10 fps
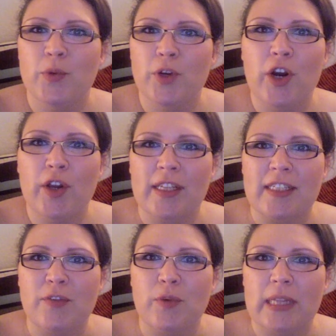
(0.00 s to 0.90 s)

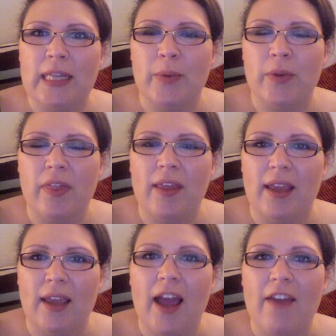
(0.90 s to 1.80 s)
Regardless of what they were
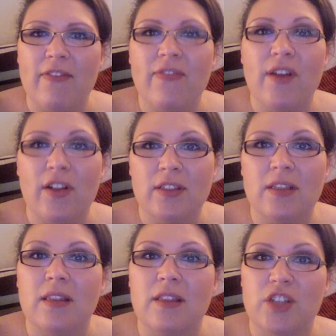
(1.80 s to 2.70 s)
thinking, I
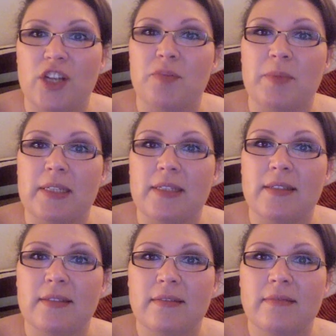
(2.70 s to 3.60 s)
felt the
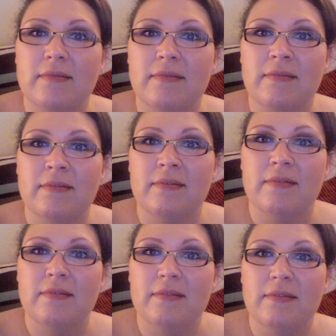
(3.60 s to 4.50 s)
judgment.
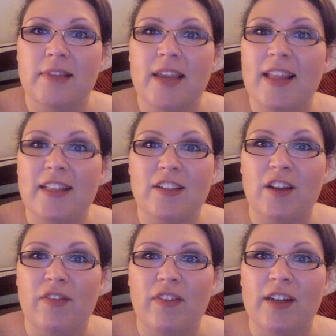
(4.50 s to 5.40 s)
And that's
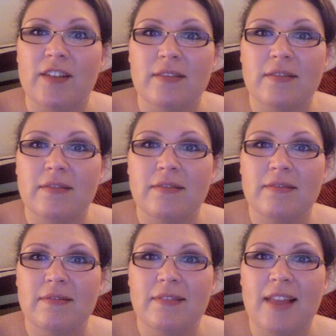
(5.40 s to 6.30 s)
not fair.
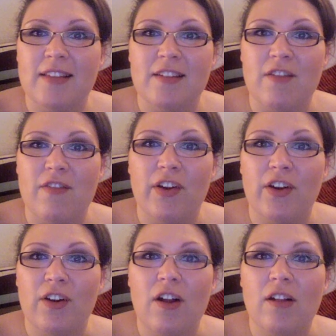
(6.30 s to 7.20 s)
That's not fair
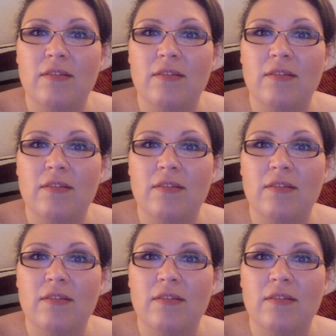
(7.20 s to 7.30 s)
at all.